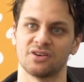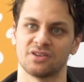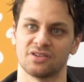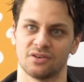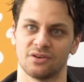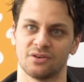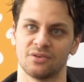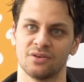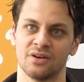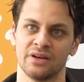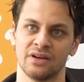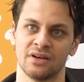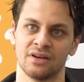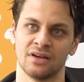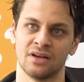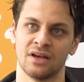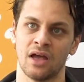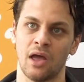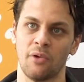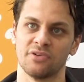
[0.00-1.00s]
So
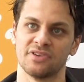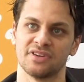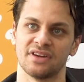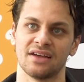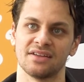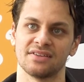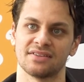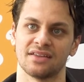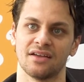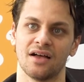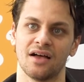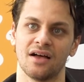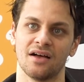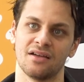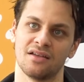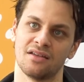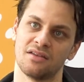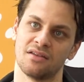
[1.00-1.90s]
it was nice to